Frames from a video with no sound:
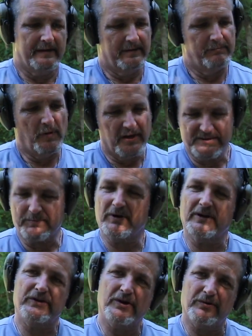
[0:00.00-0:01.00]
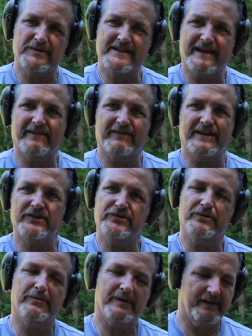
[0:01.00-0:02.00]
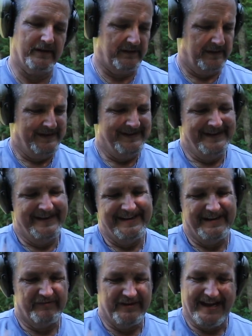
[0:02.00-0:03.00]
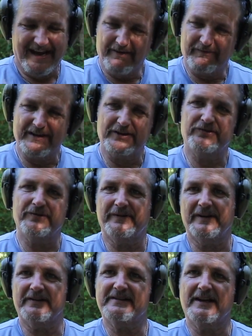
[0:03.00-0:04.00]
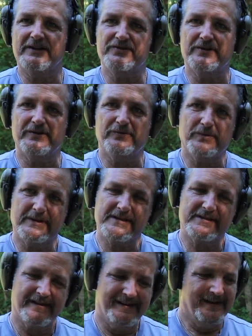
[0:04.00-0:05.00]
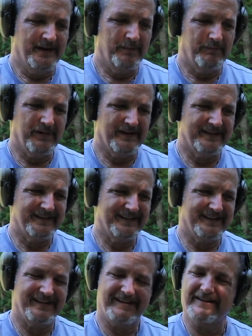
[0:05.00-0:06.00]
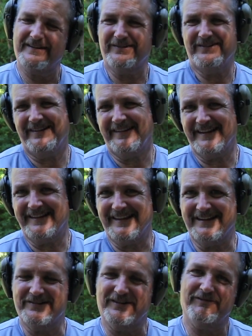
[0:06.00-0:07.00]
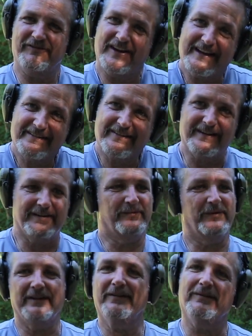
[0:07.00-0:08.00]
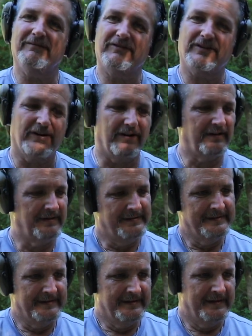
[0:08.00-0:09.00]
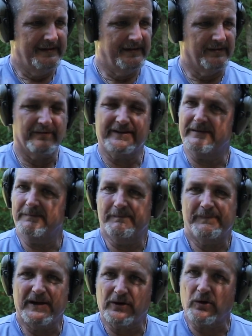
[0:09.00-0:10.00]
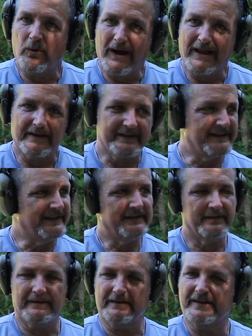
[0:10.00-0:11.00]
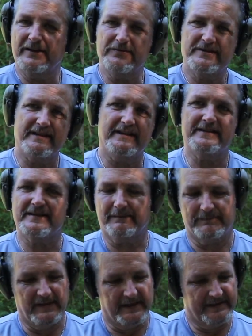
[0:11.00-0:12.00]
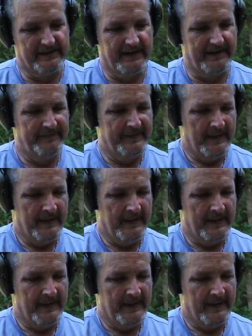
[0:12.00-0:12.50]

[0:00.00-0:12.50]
Mossberg knows they have an issue with it. If you have an issue, they'll send you new ones. But don't you think they should fix it once and for all? You know, better quality, little QC, something like that.